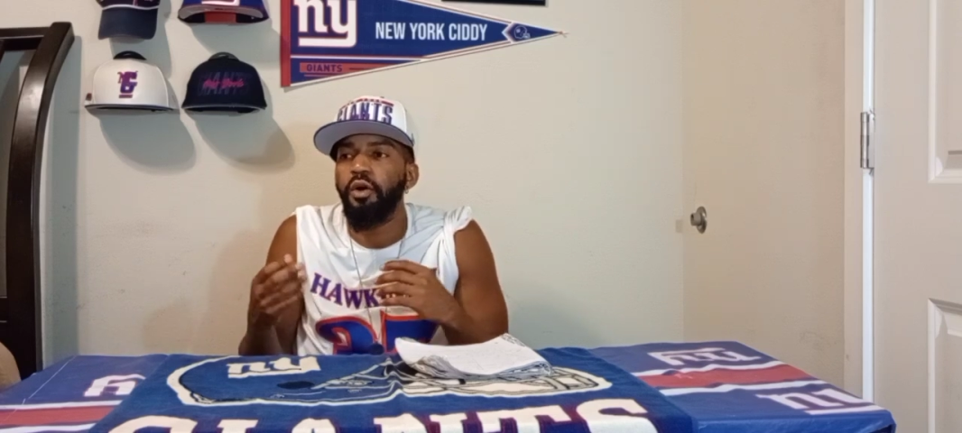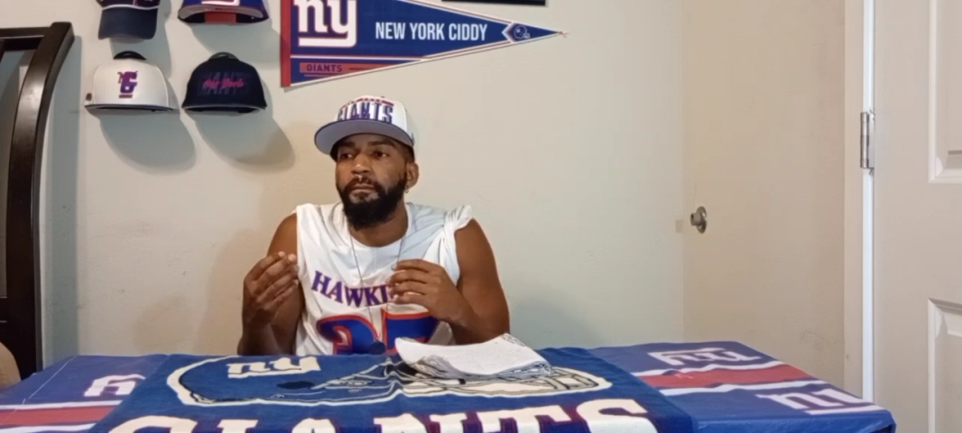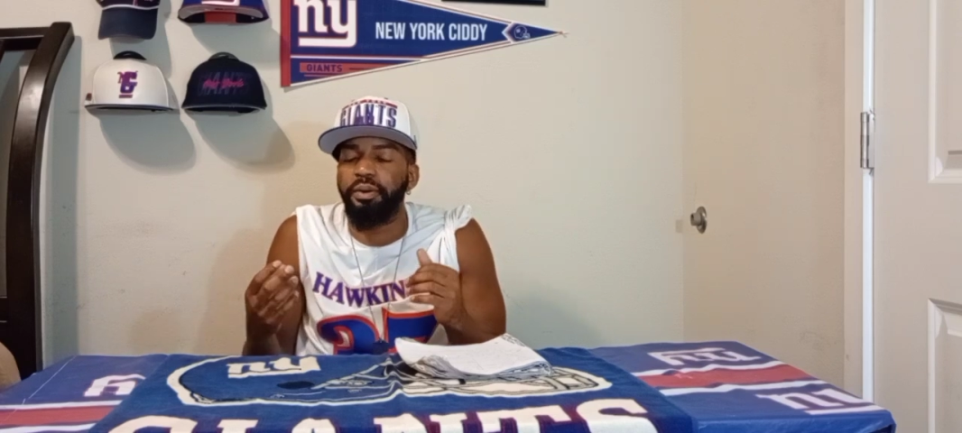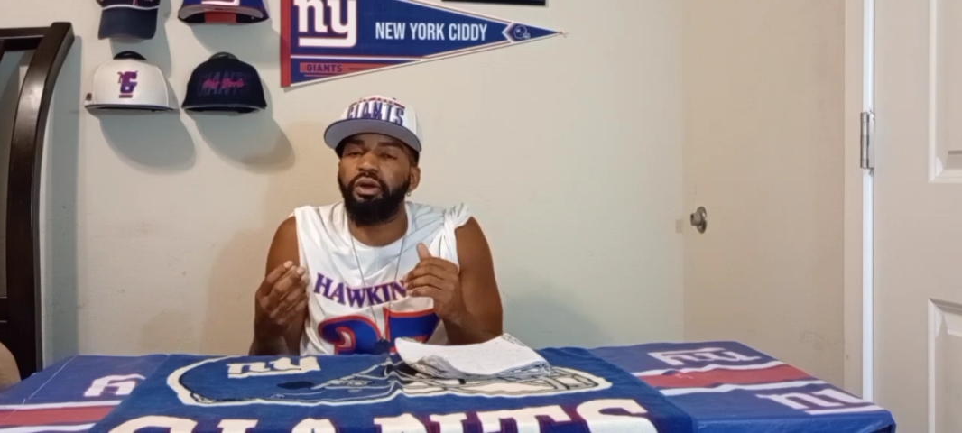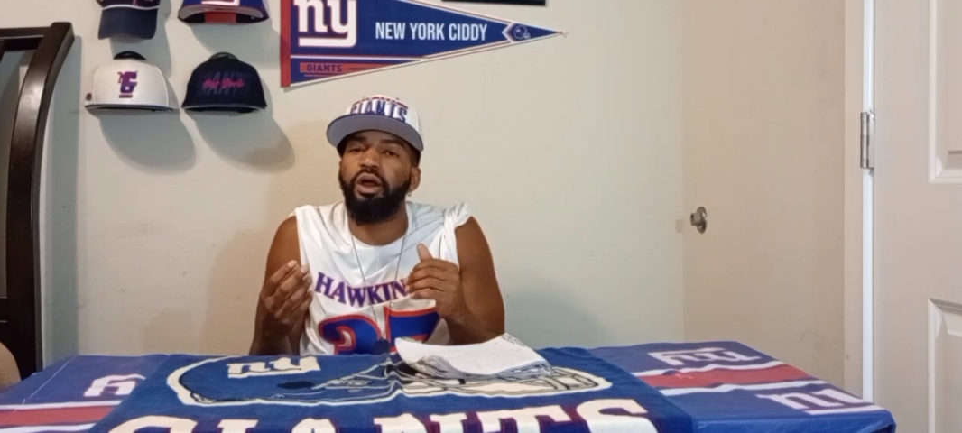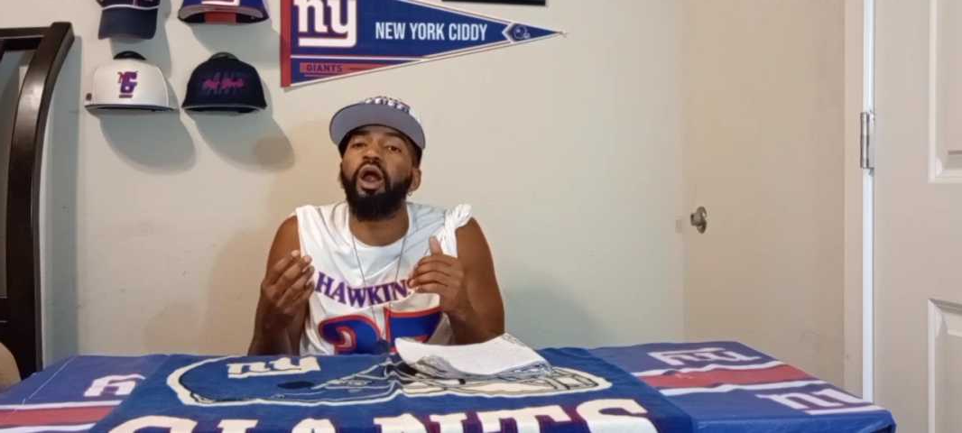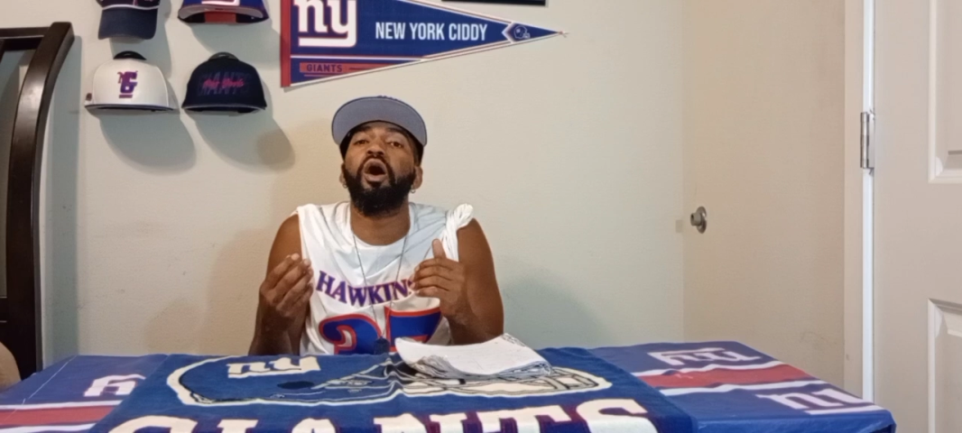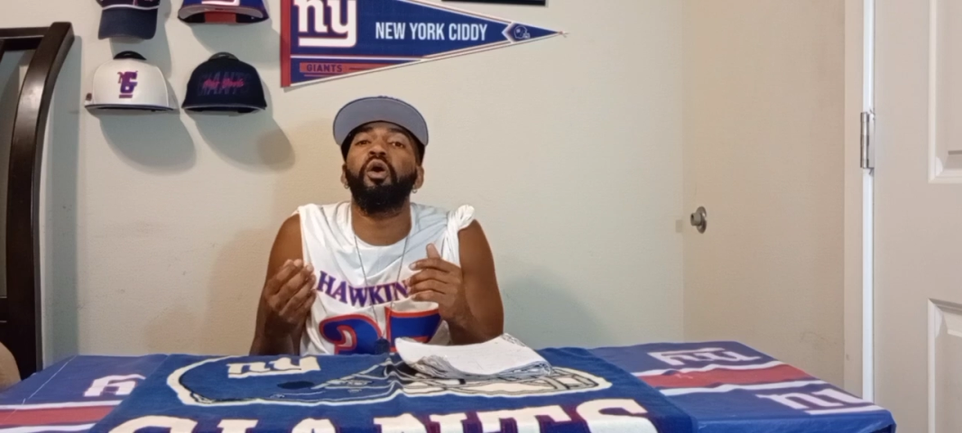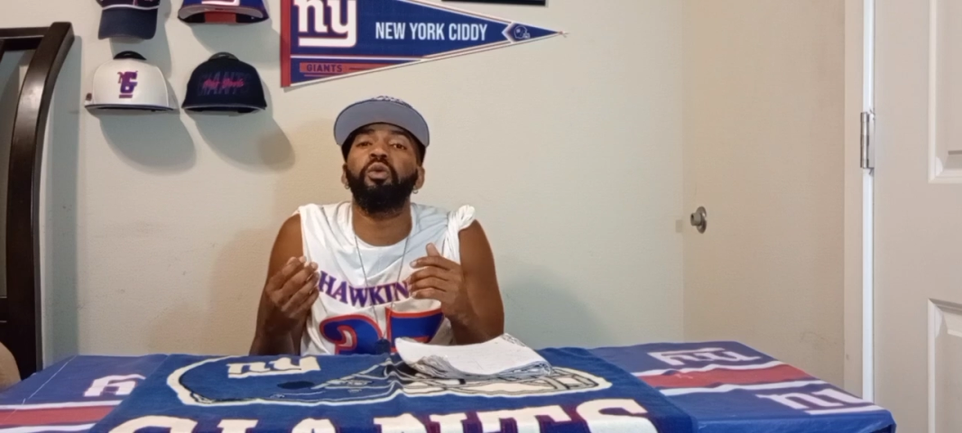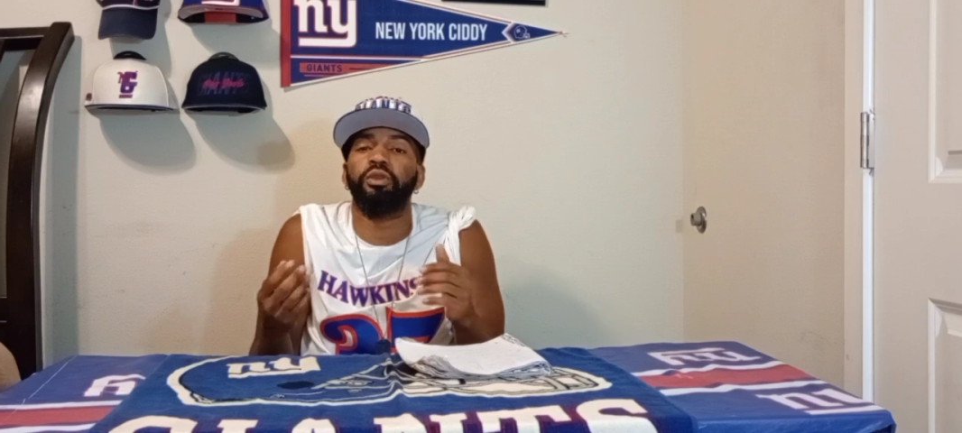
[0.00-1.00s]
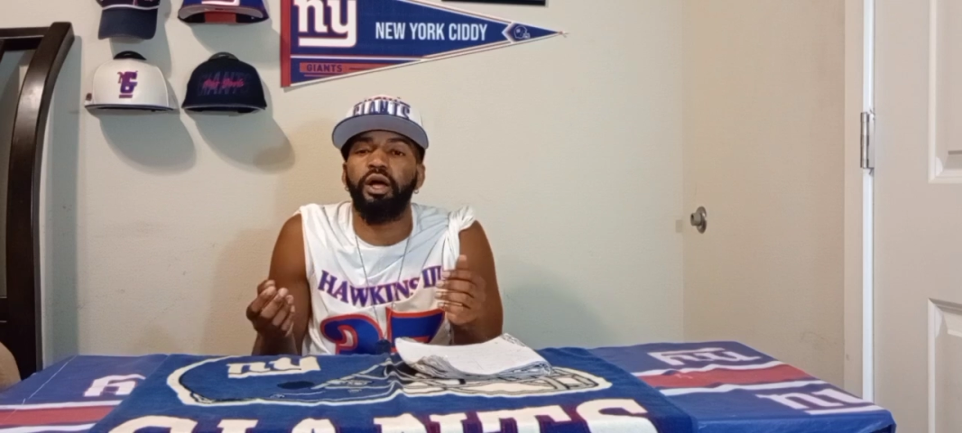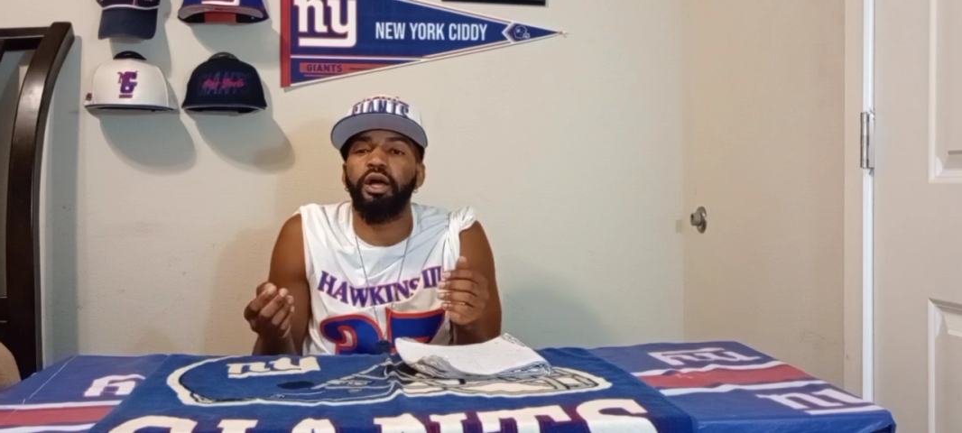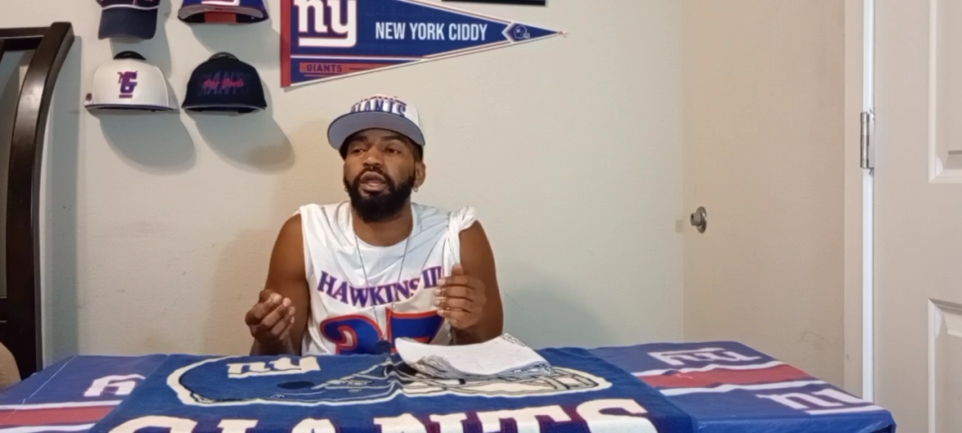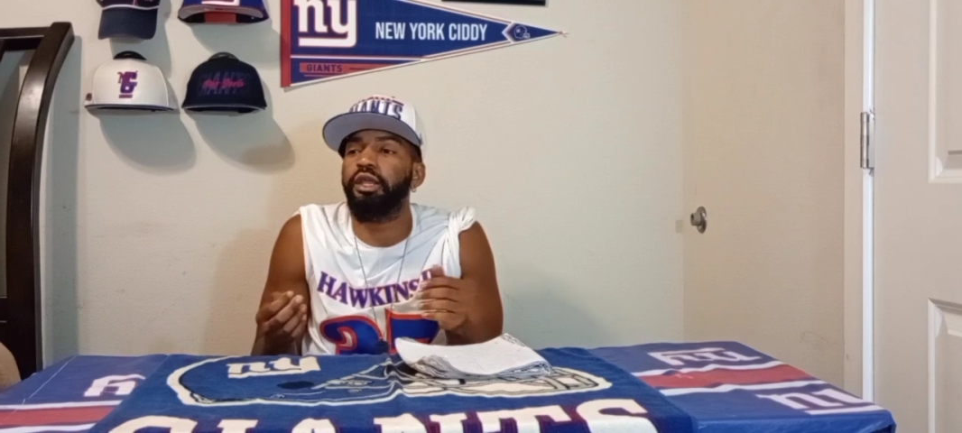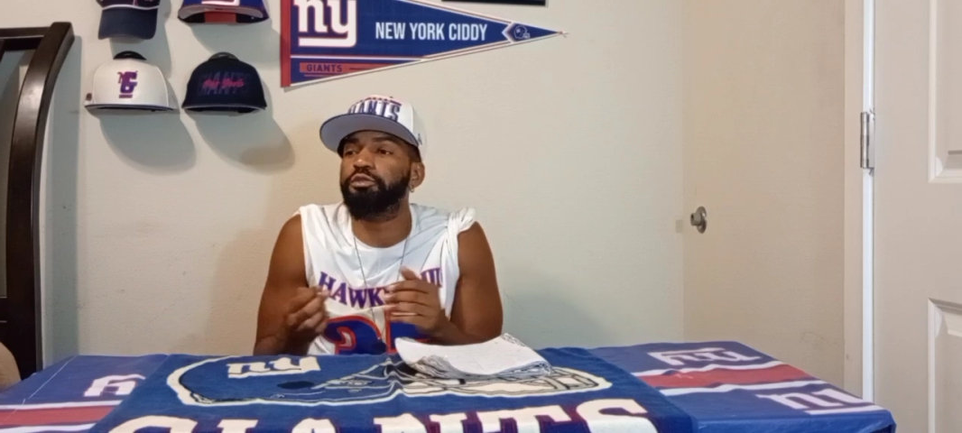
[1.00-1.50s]
But our
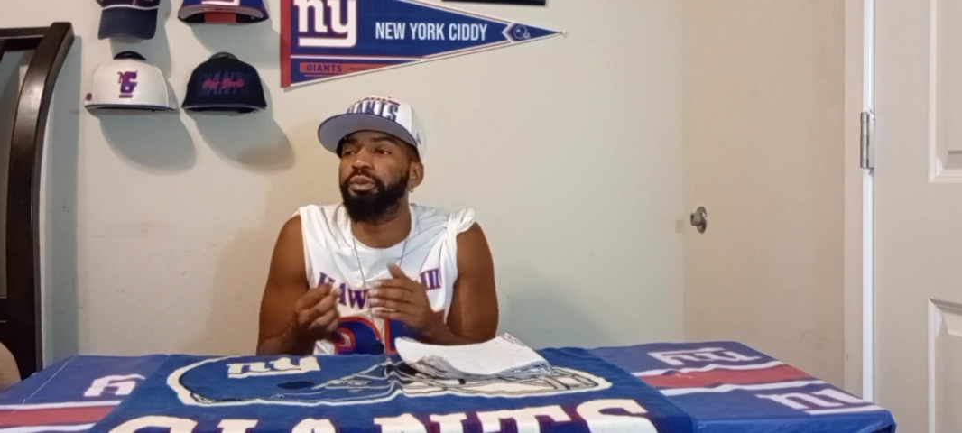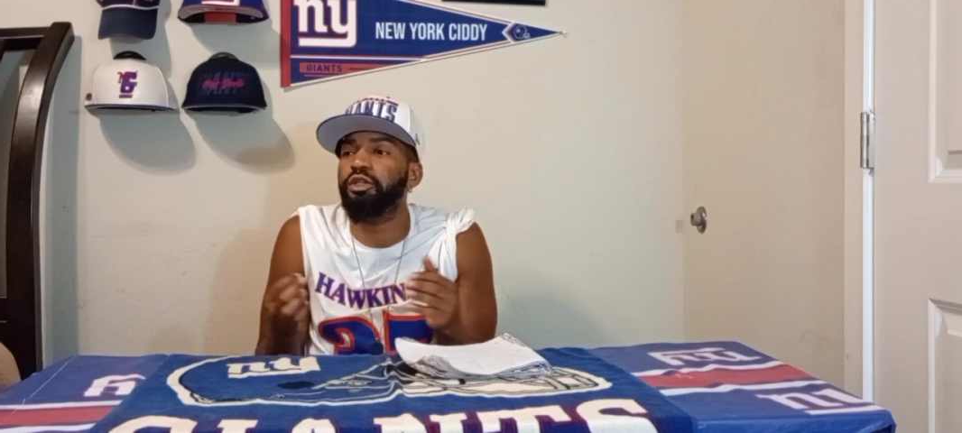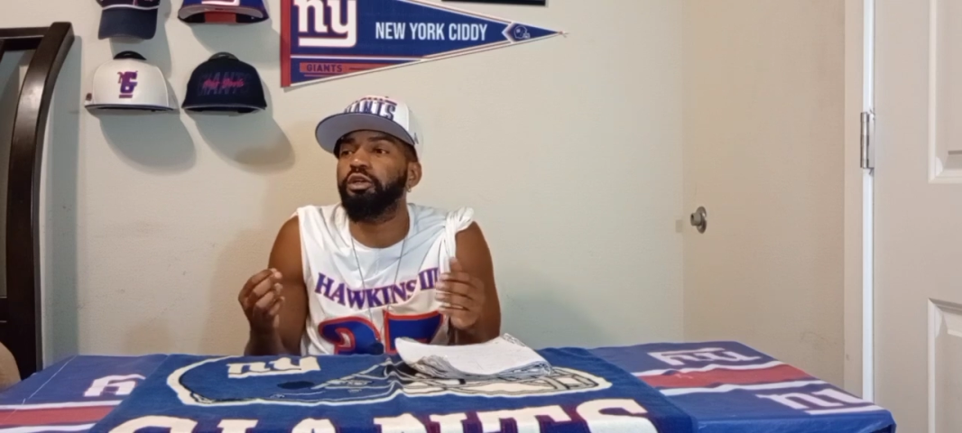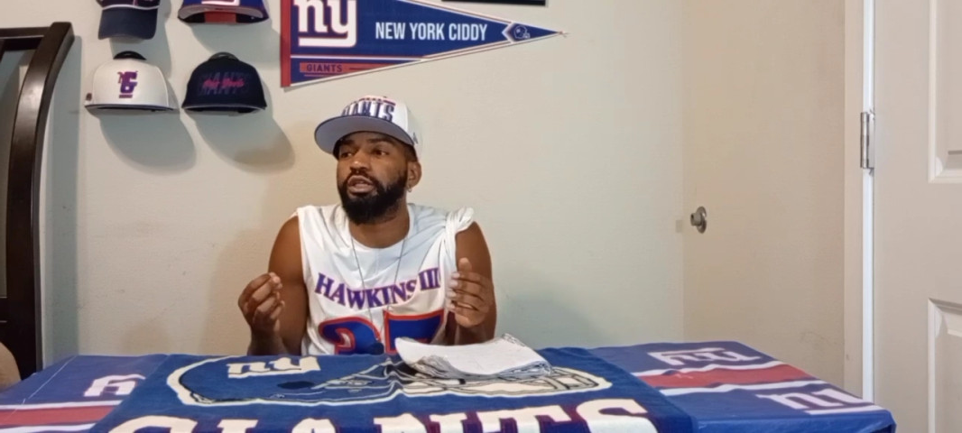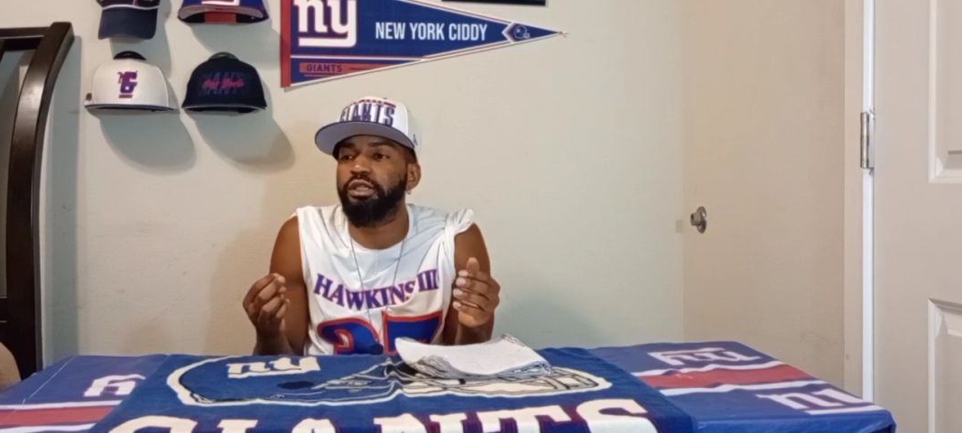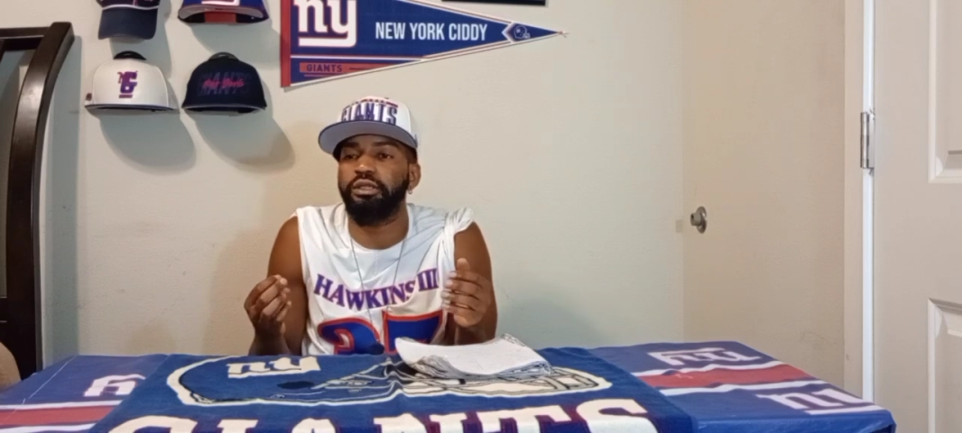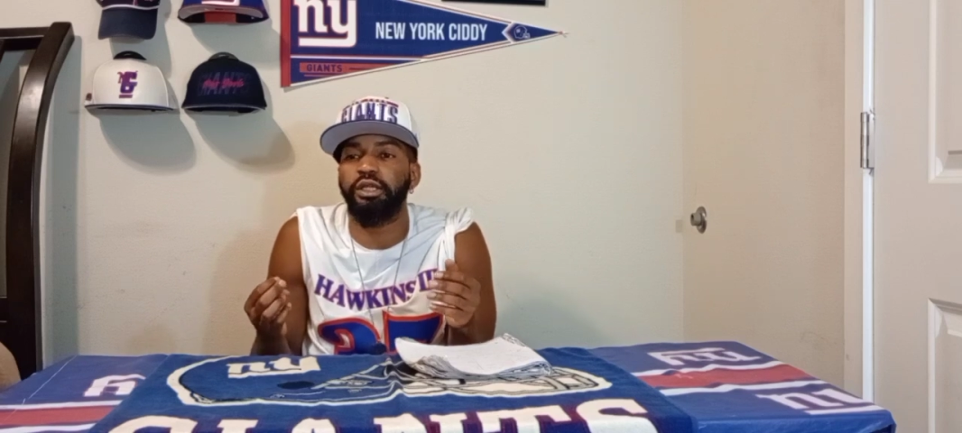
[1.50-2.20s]
O-line has been looking